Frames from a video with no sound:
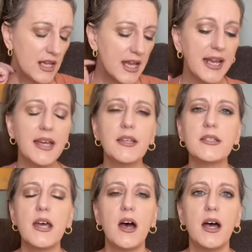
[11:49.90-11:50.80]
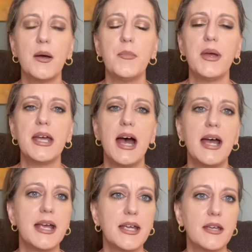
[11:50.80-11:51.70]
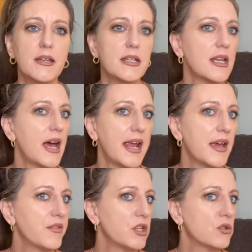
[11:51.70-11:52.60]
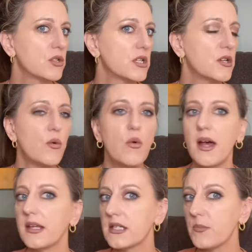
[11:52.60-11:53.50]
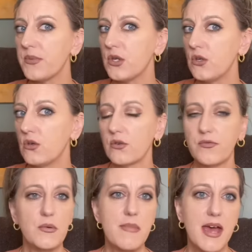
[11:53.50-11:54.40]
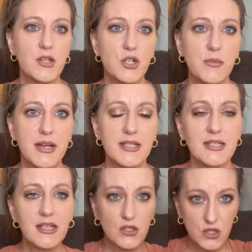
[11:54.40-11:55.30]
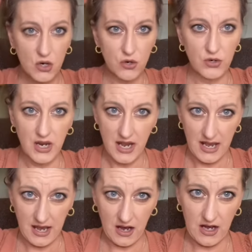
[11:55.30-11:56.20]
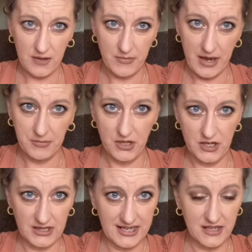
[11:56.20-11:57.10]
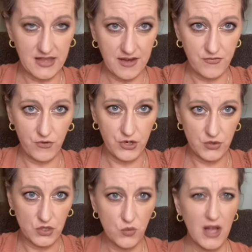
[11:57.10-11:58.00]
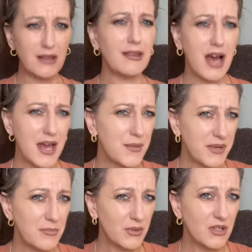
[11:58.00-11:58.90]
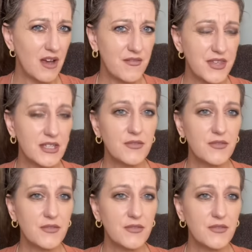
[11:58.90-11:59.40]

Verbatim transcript: and I haven't used it in a while. It's a beautiful match to my skin tone. I'm gonna link that for you as well. A lot of people love this